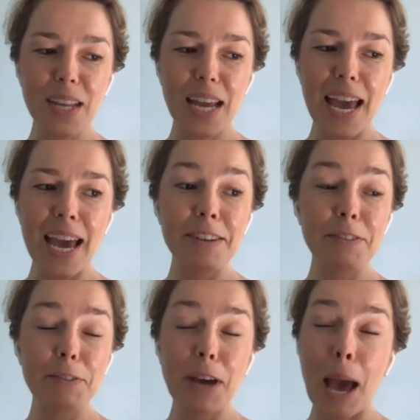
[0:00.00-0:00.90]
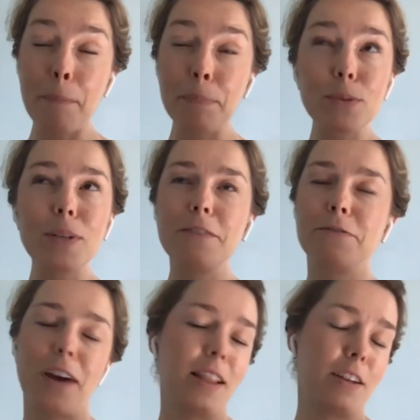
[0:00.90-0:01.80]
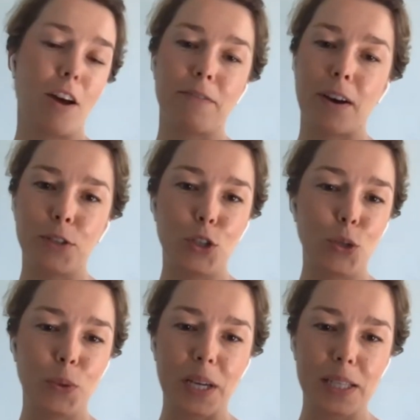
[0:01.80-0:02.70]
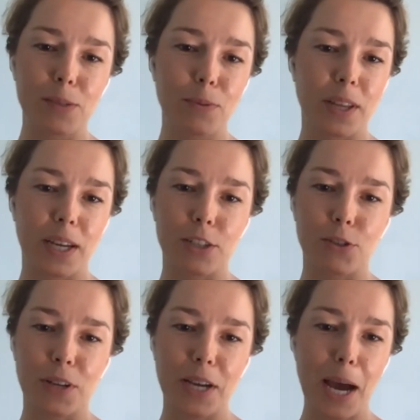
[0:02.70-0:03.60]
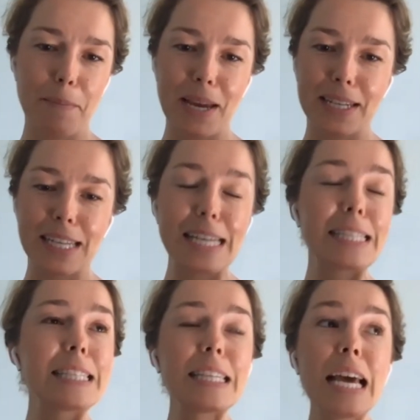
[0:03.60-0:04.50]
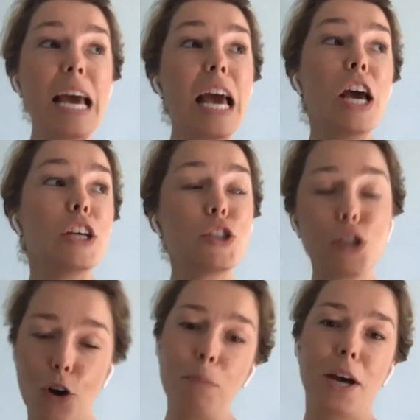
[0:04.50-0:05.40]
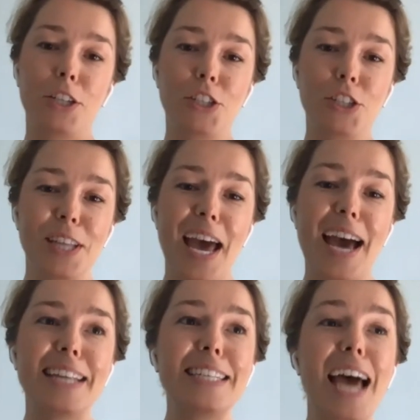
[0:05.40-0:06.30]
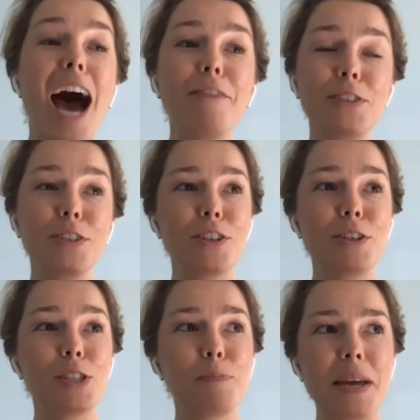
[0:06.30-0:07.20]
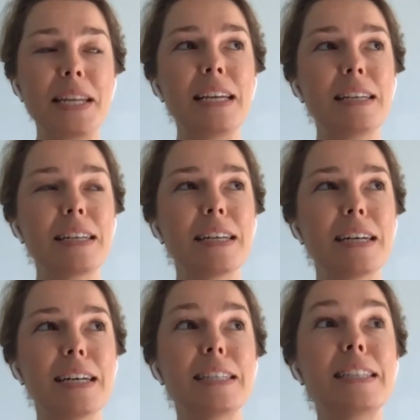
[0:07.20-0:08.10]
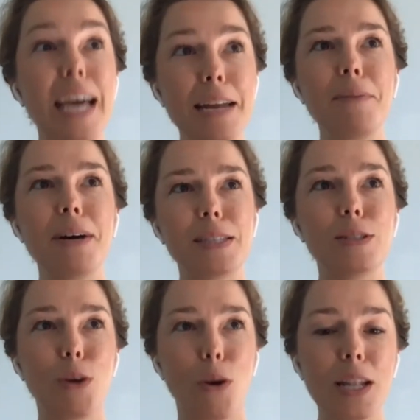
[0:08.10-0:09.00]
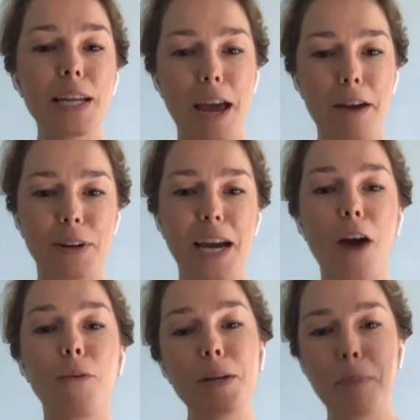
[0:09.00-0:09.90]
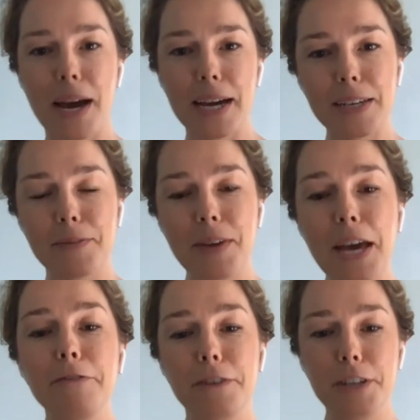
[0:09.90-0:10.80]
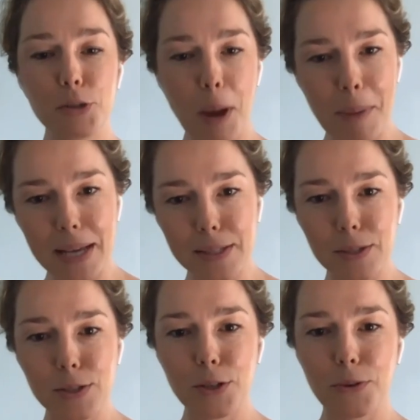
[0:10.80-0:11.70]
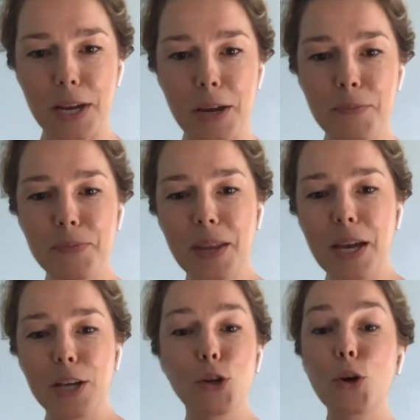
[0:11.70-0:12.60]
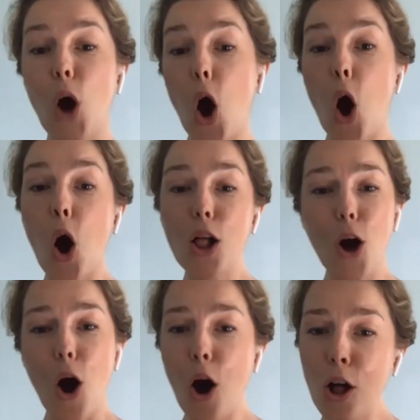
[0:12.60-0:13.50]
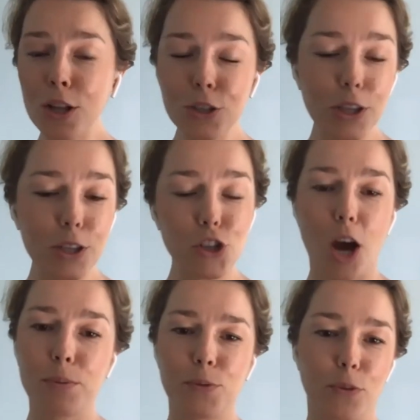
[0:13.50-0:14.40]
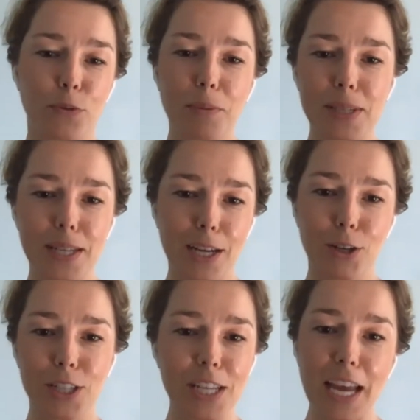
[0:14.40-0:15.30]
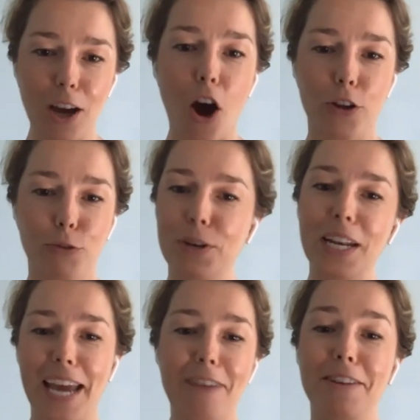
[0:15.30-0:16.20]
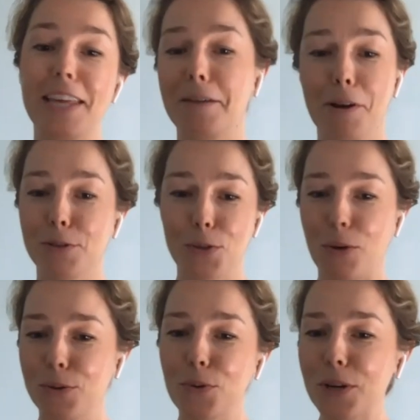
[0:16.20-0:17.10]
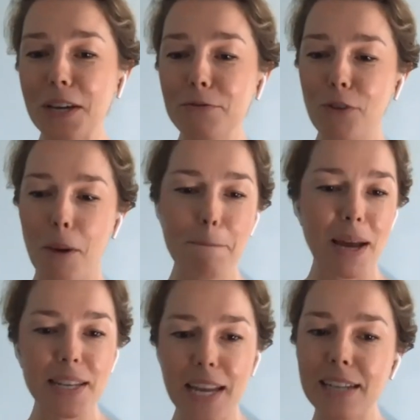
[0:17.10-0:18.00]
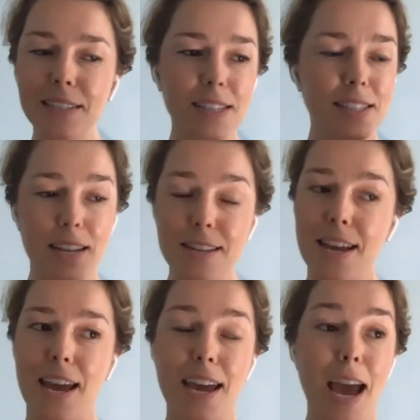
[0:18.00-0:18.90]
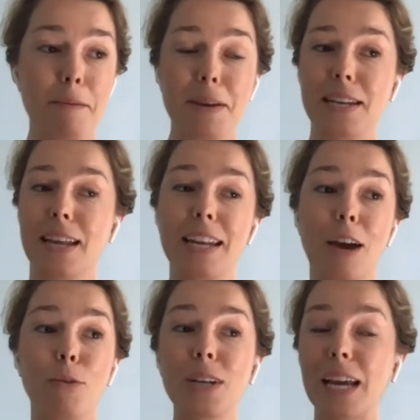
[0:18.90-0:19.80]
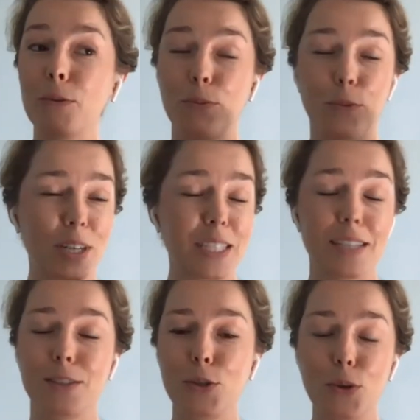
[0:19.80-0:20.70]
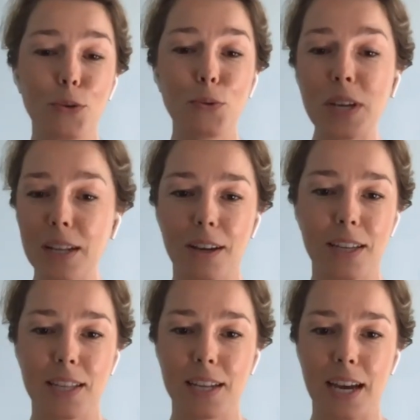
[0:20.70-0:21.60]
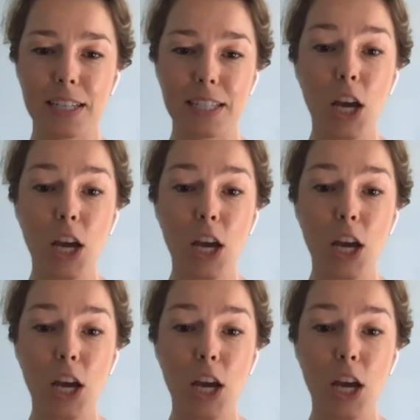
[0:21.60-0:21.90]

and absolutely fell in love after two weeks with the country i mean so much that after spending uh, 10 months in total in africa i went back finished my master's degree took all all the jobs for three months that I could take on, really everything. I mean, I was I was working from Monday till Sunday. I mean, and I would like work till two or three o'clock in the night.